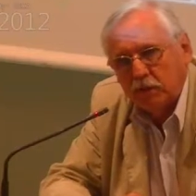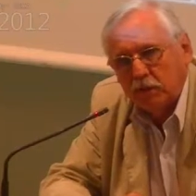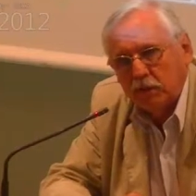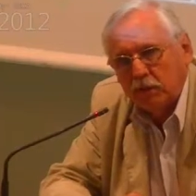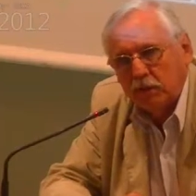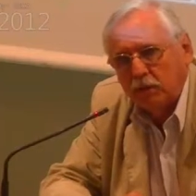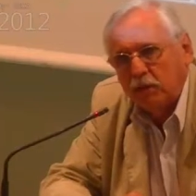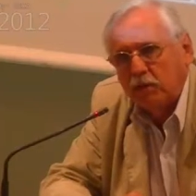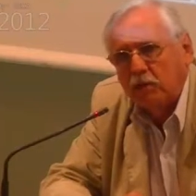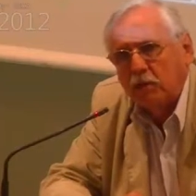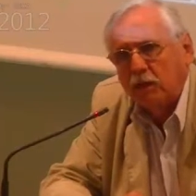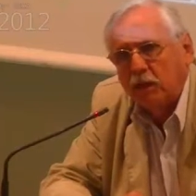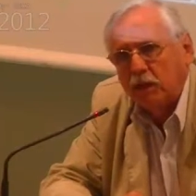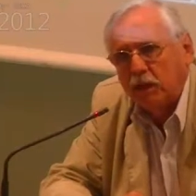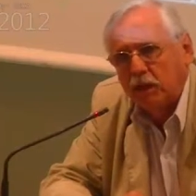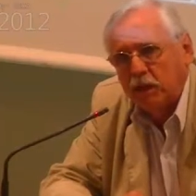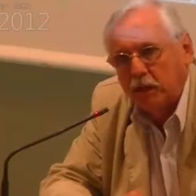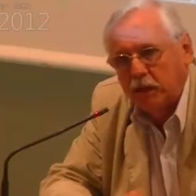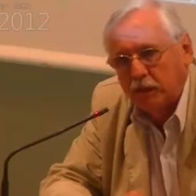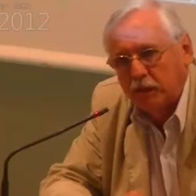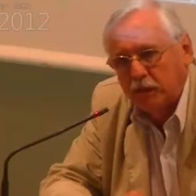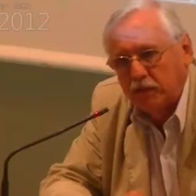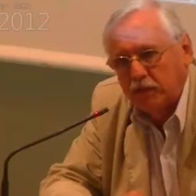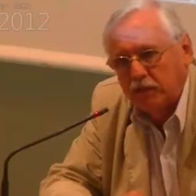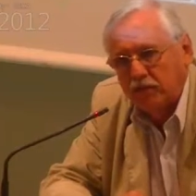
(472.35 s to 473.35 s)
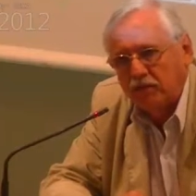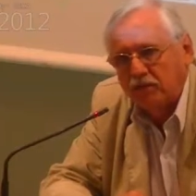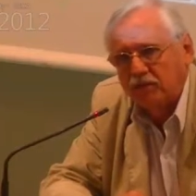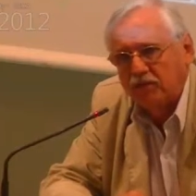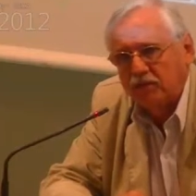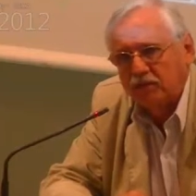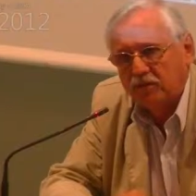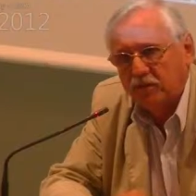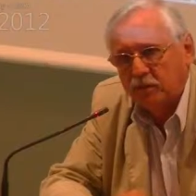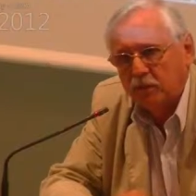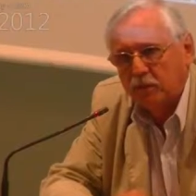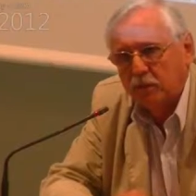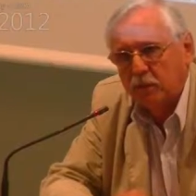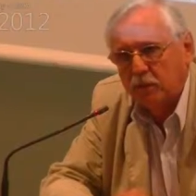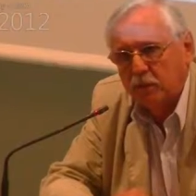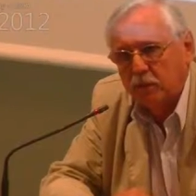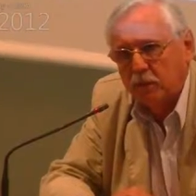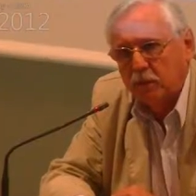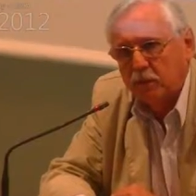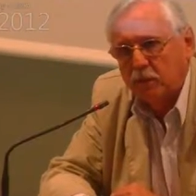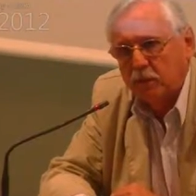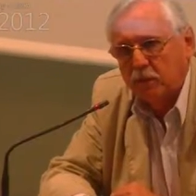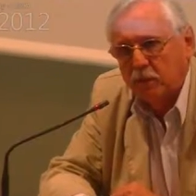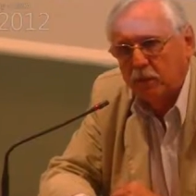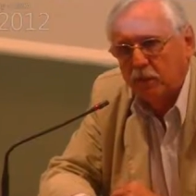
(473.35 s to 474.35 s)
in the health system.
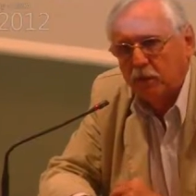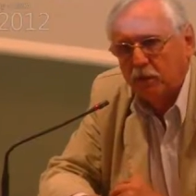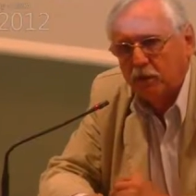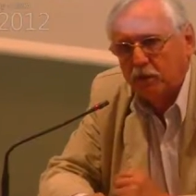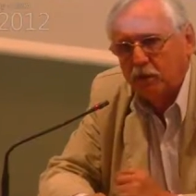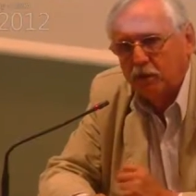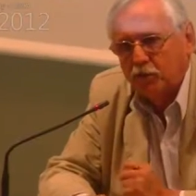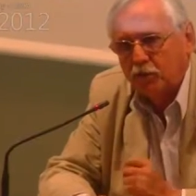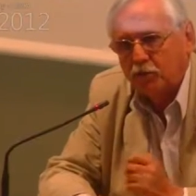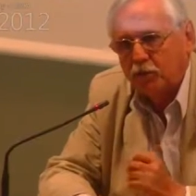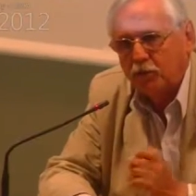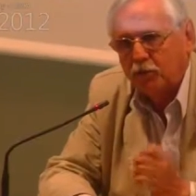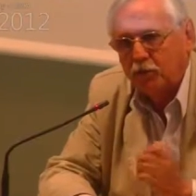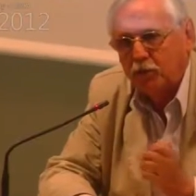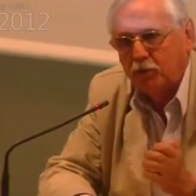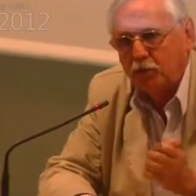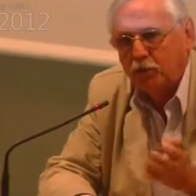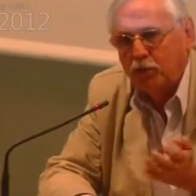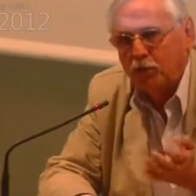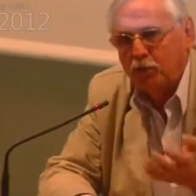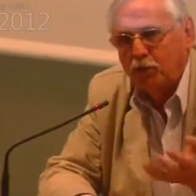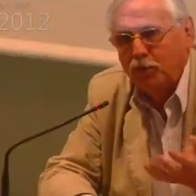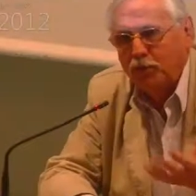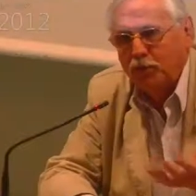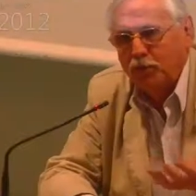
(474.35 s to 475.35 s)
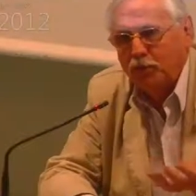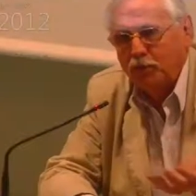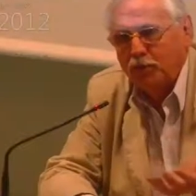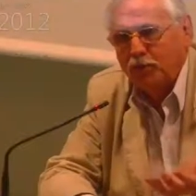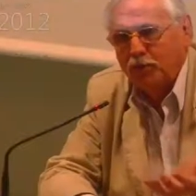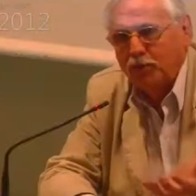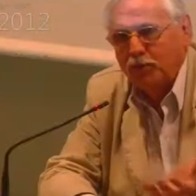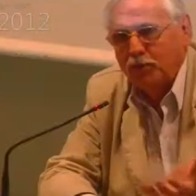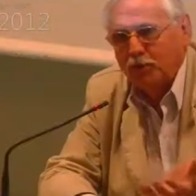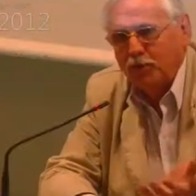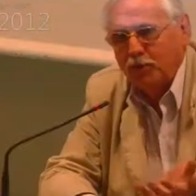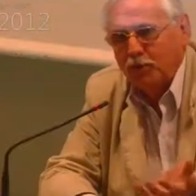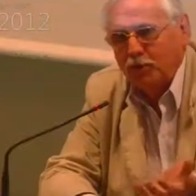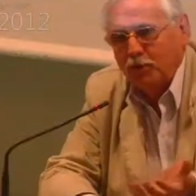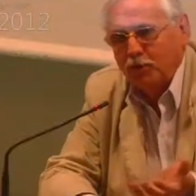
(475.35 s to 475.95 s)
So it